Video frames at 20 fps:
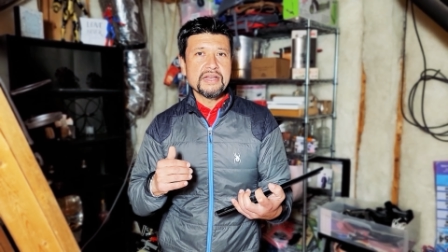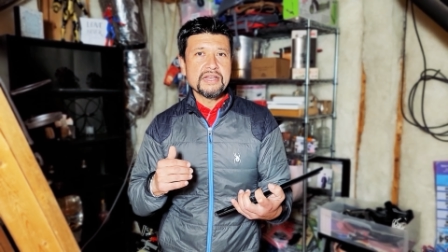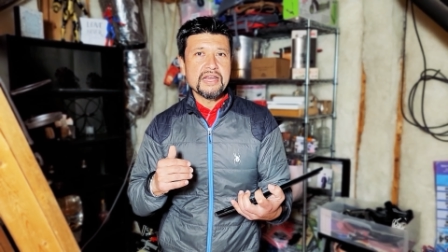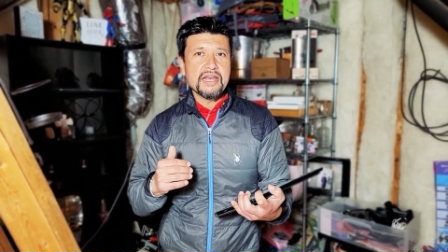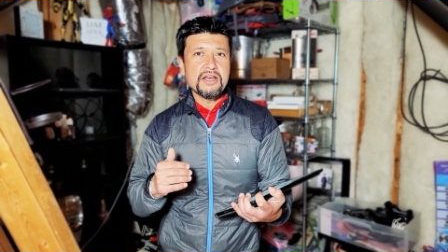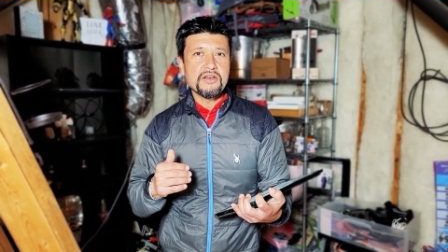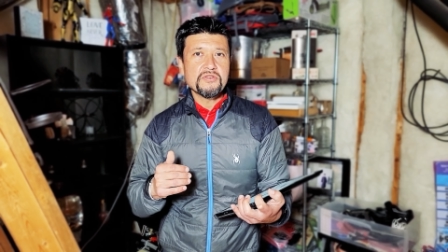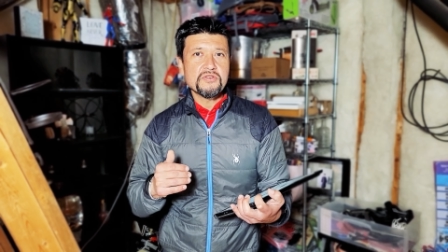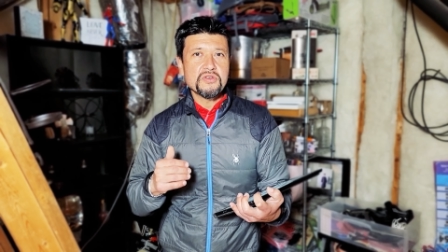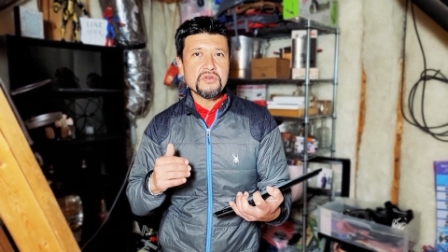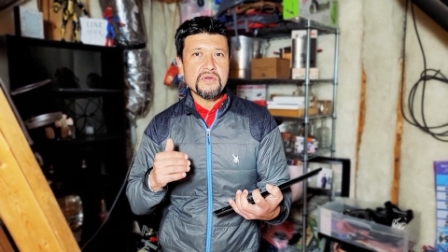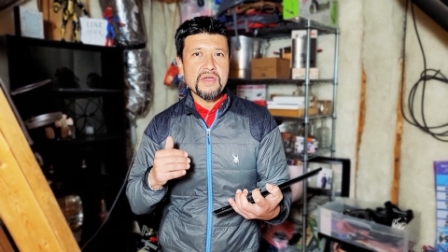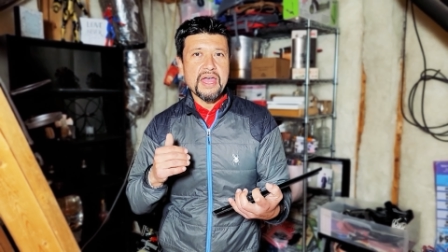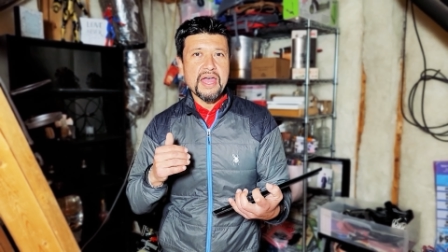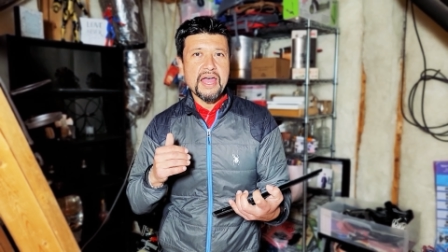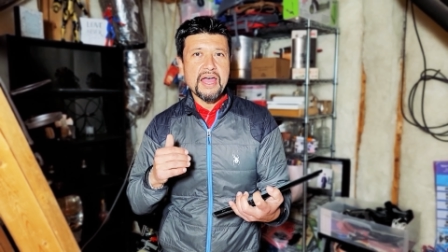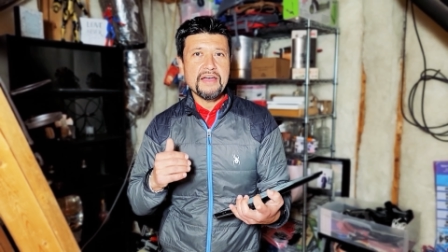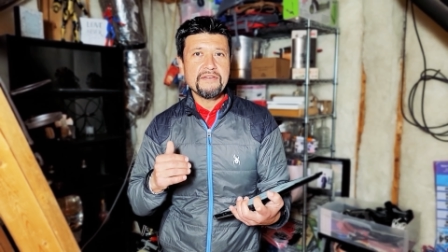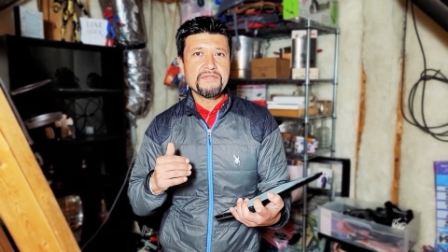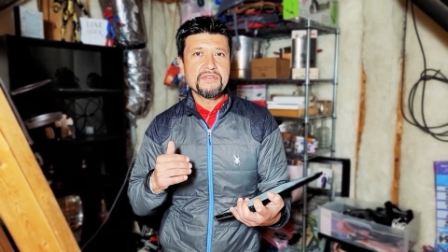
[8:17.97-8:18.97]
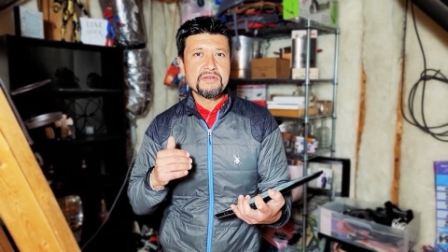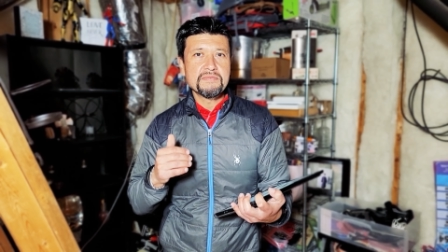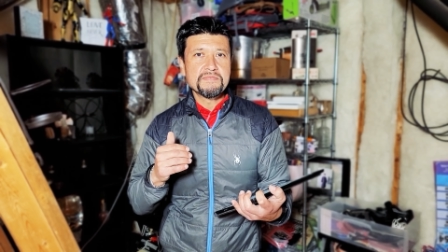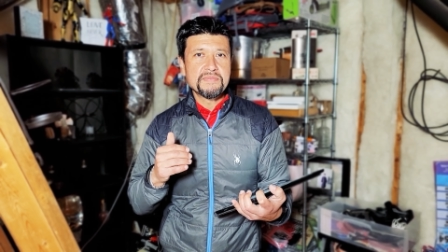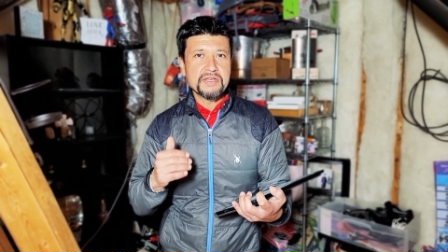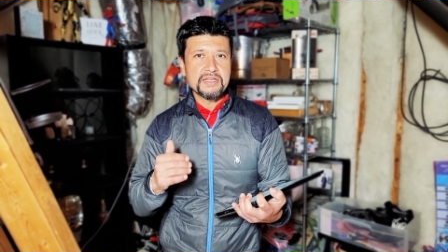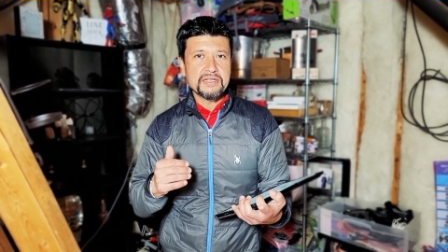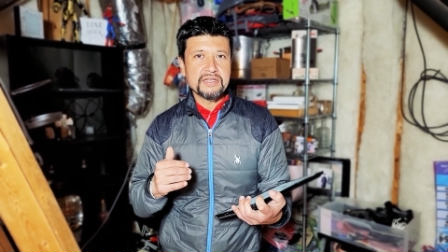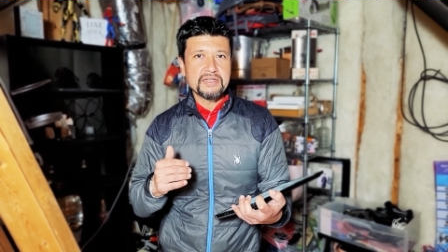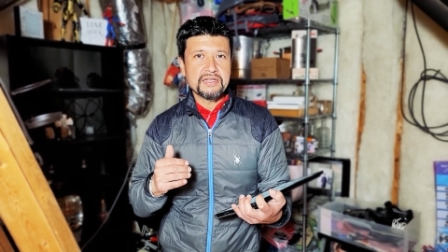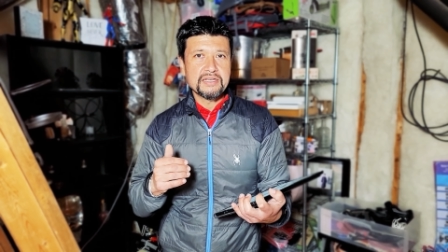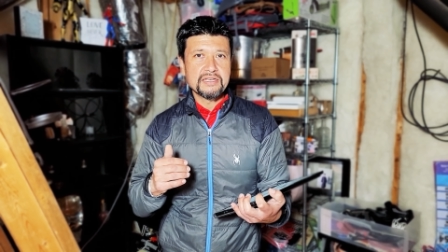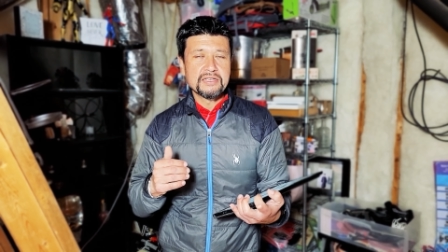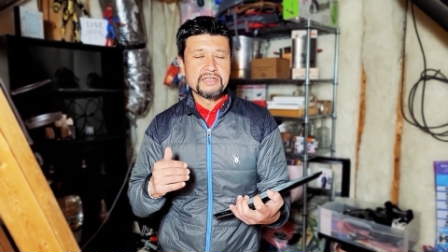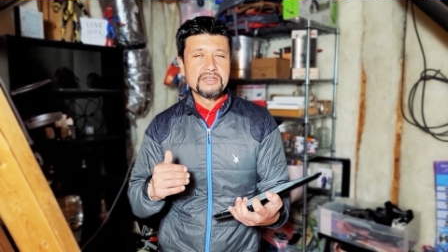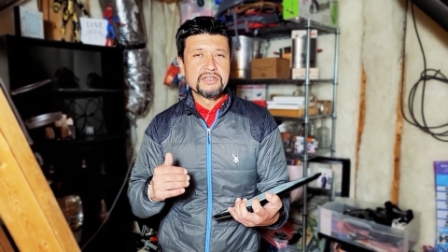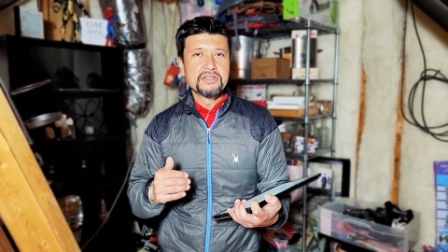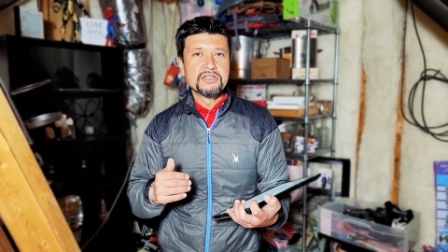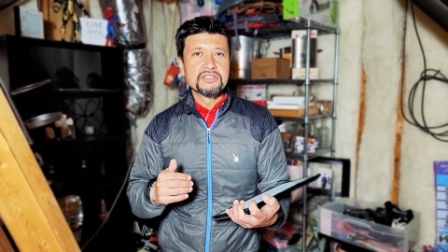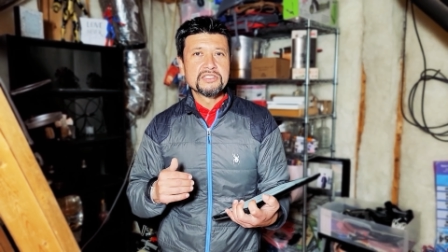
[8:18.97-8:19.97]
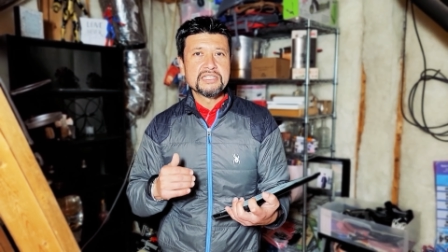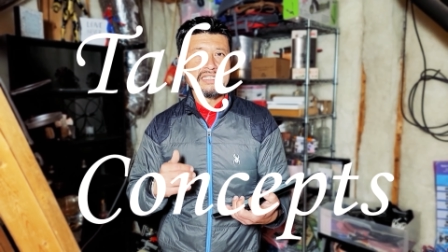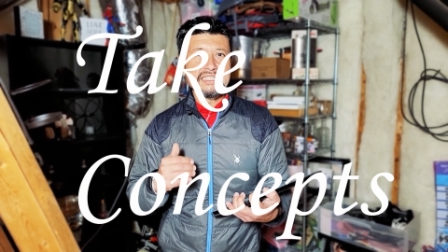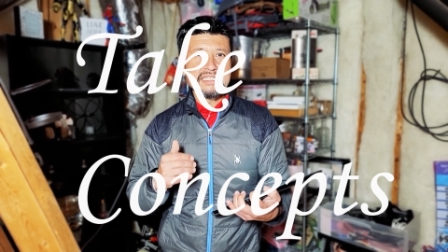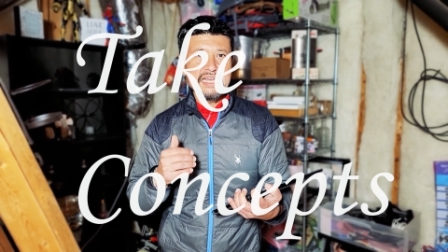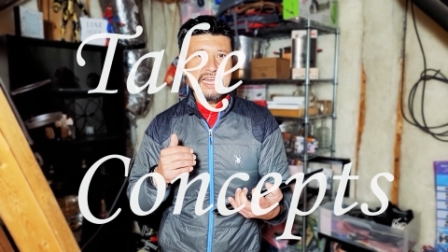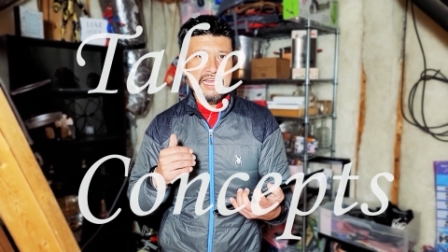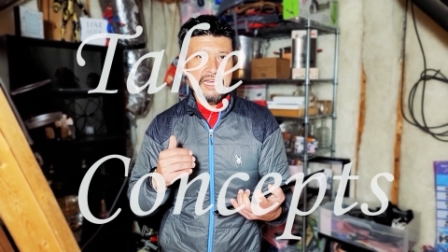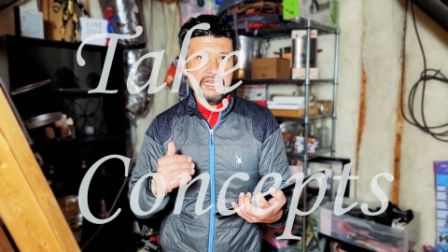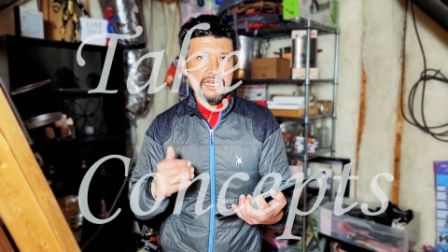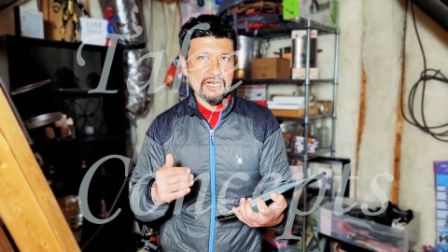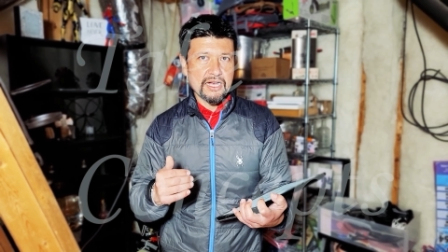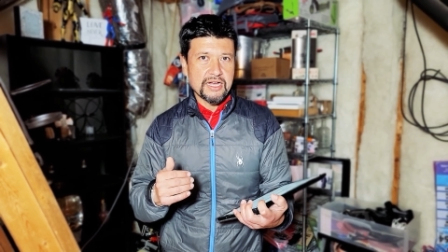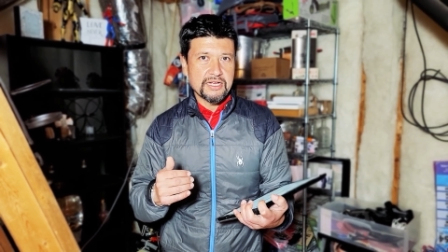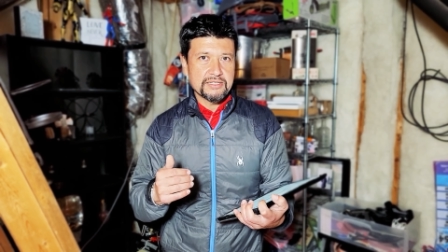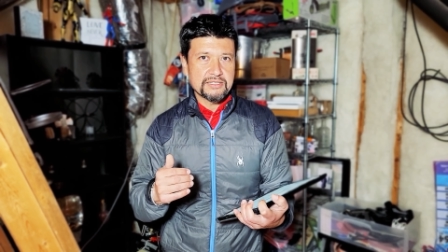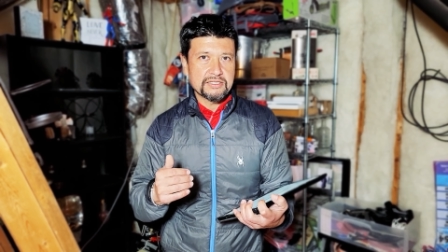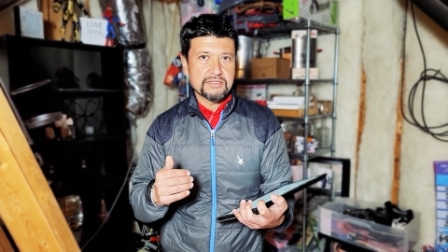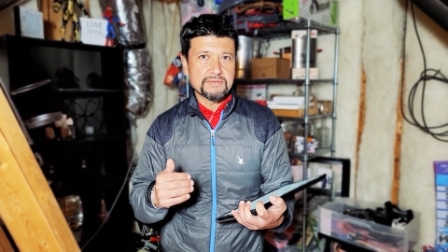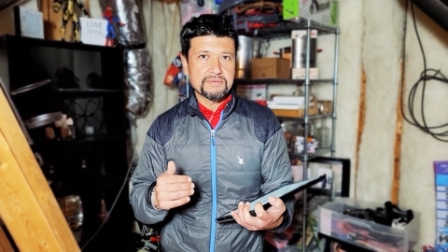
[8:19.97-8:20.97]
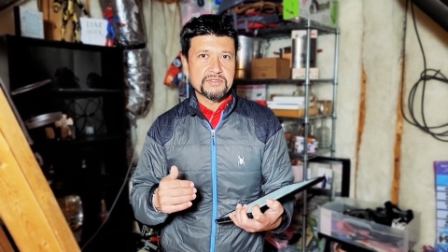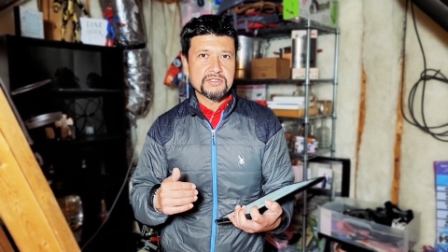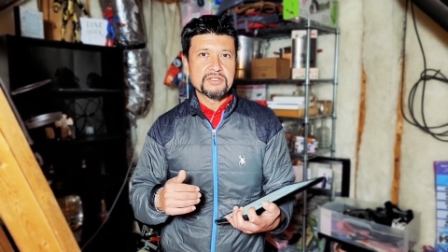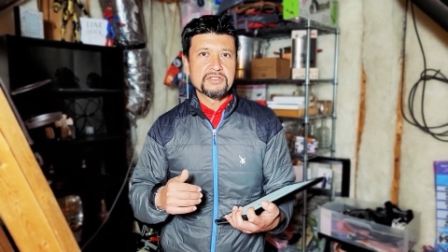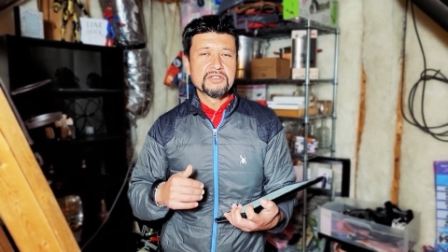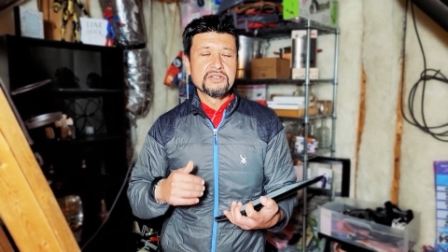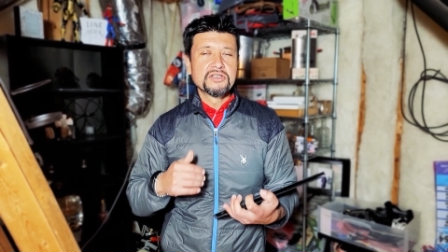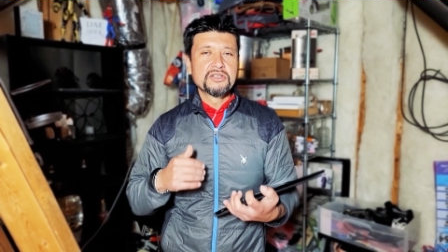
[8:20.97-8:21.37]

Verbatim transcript: now you have the ability to take concepts,